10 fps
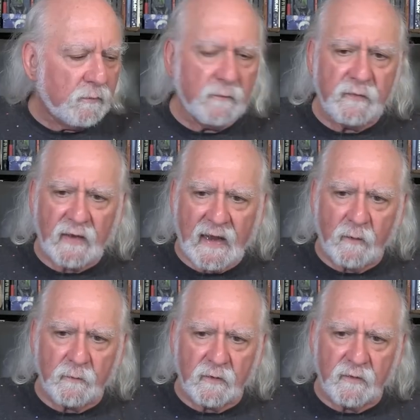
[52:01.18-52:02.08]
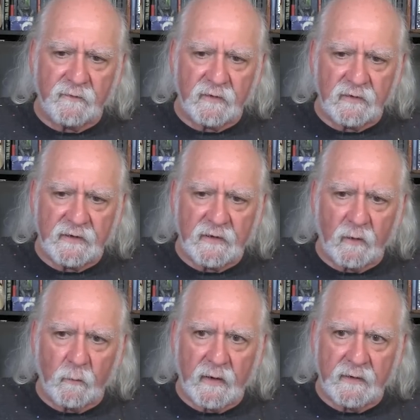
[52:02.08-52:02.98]
moves out of
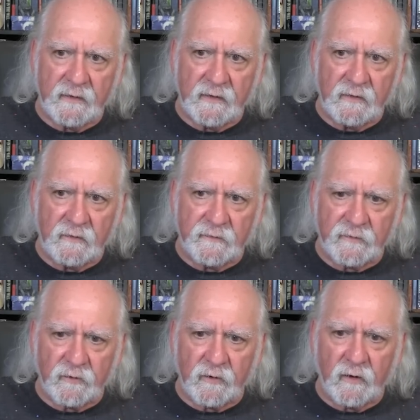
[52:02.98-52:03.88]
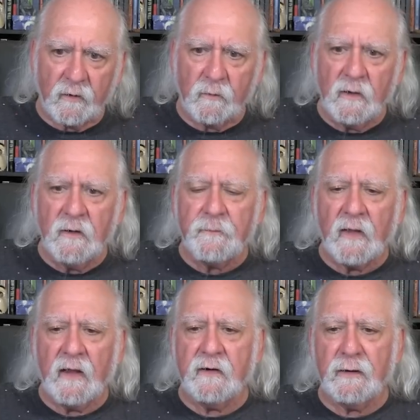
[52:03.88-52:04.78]
Leo and into Virgo,
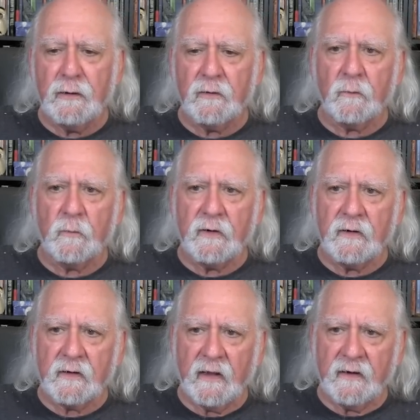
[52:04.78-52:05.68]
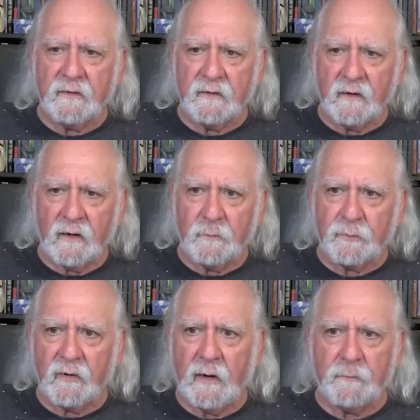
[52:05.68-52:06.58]
and here we can uh,
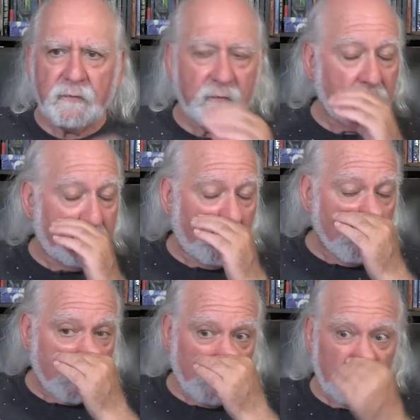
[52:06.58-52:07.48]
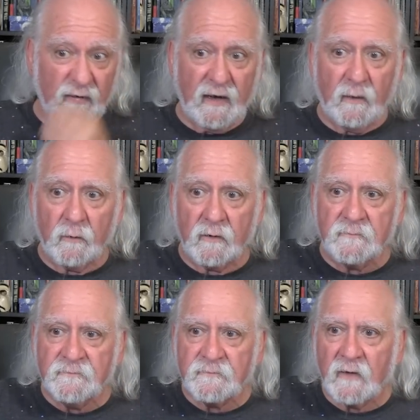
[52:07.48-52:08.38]
perhaps focus our
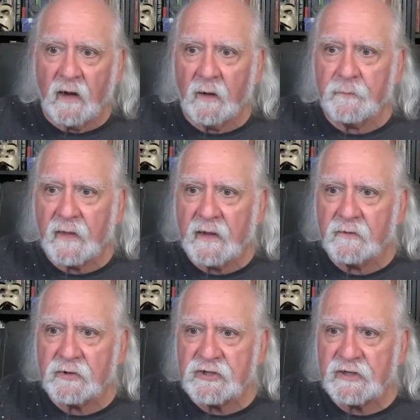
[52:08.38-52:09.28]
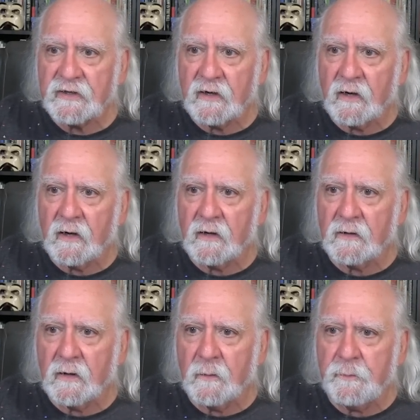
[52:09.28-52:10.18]
um, energy
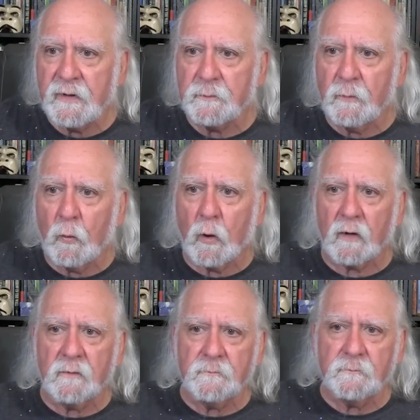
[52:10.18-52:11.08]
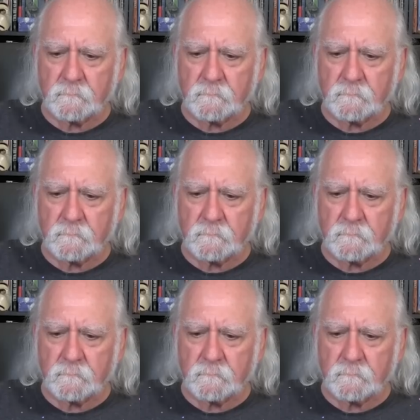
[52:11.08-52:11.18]
uh, a bit more.